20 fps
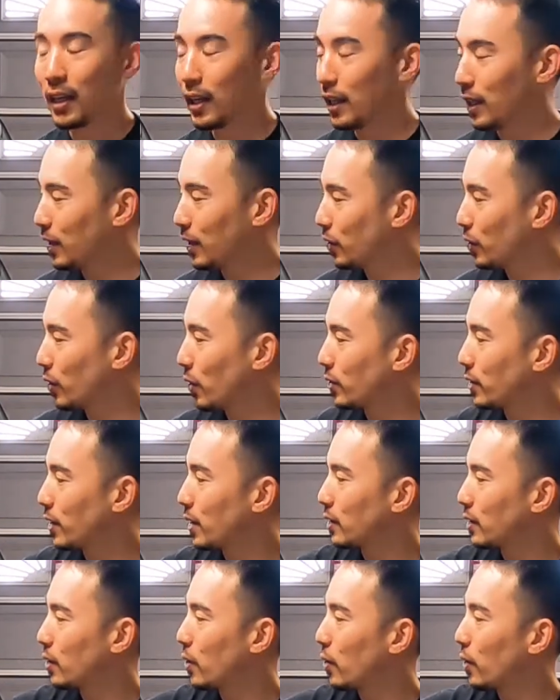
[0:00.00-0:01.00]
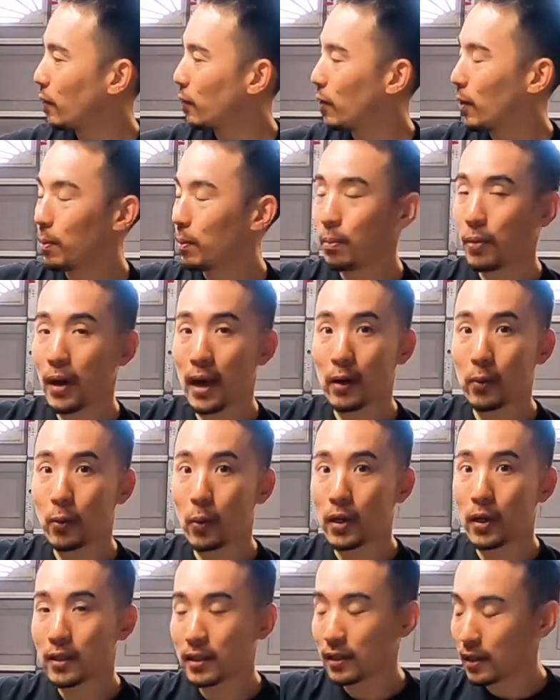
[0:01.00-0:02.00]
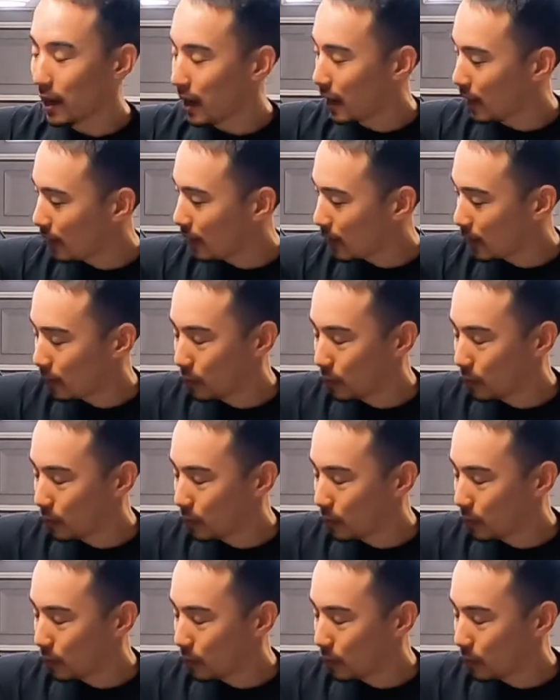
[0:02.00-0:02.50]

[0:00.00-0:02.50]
He shows us going from bank 1 side,